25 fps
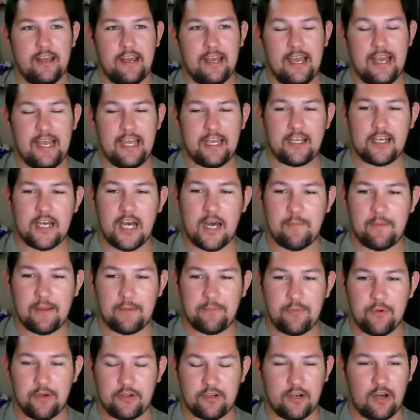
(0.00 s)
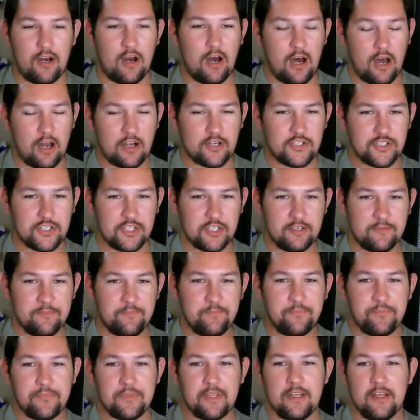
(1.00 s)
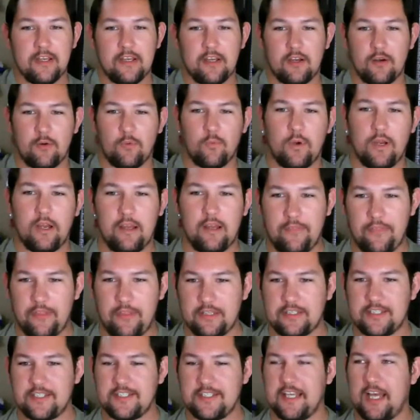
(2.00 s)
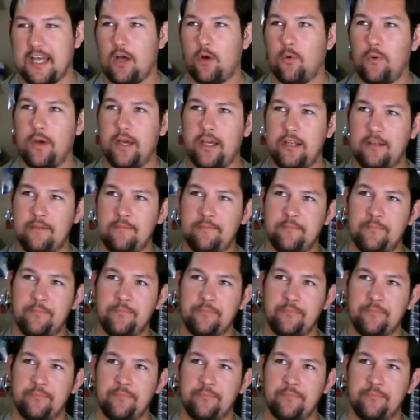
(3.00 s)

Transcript: a comic book auction with Selwyn,